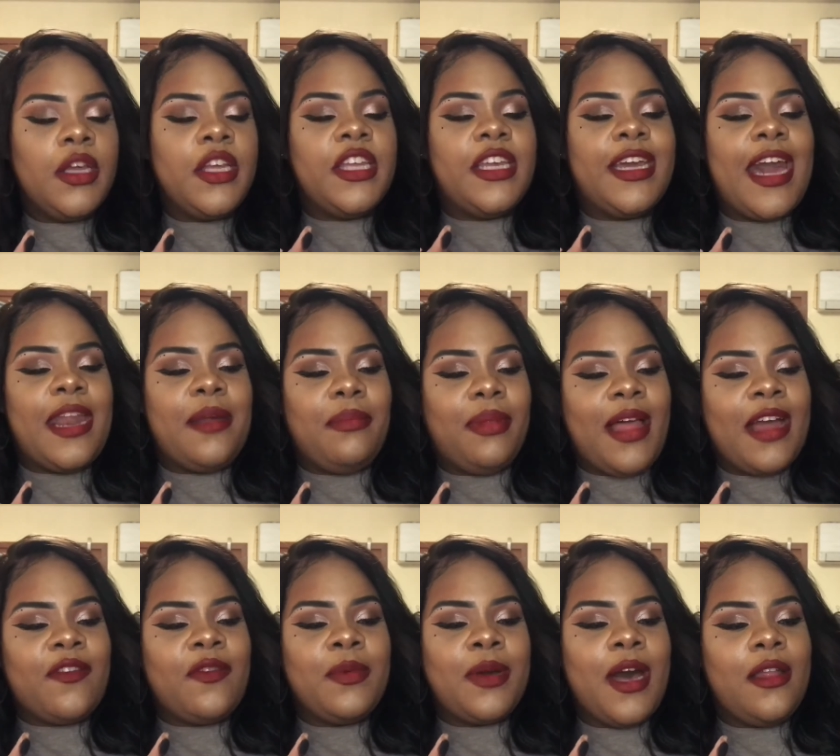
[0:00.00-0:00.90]
You got a
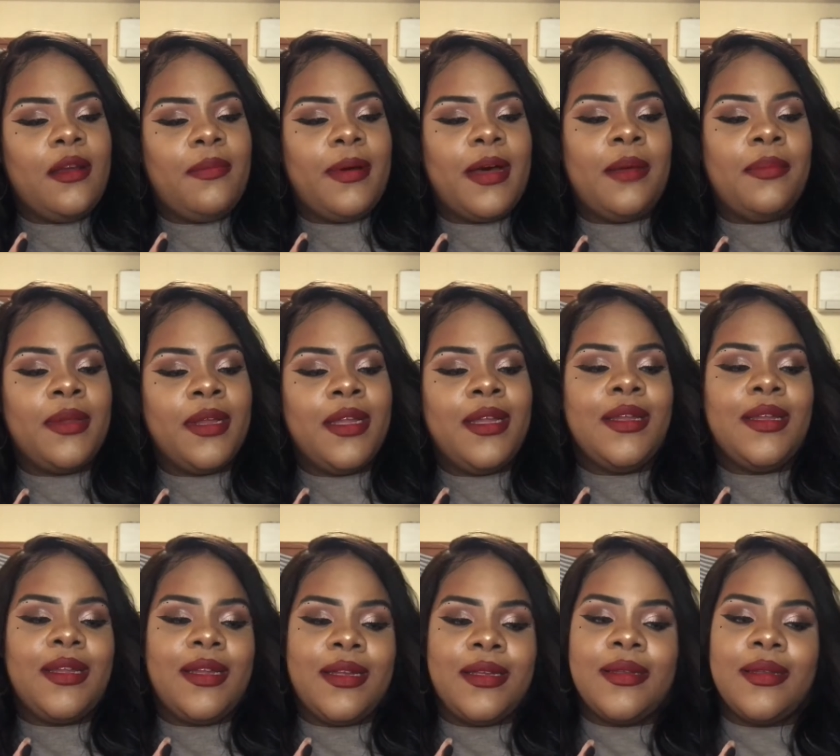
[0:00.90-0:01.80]
black from ColourPop.
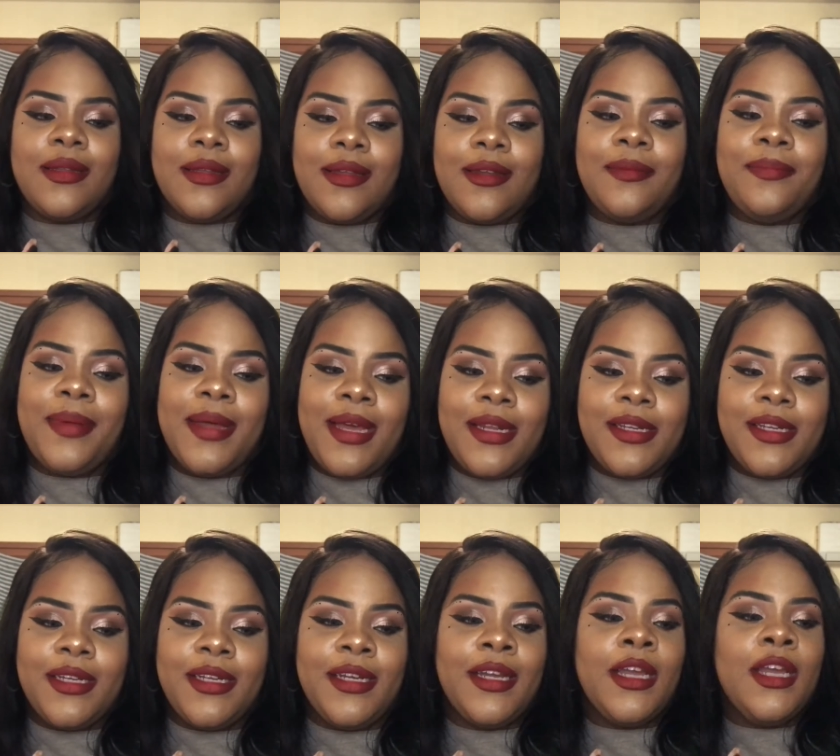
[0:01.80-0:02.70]
It's a little
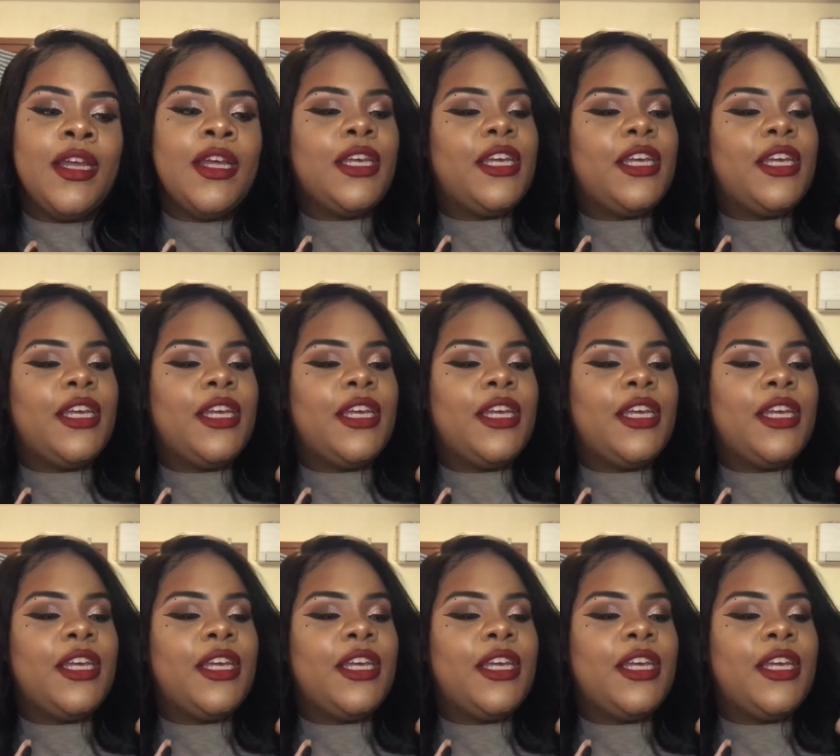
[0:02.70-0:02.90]
patchy.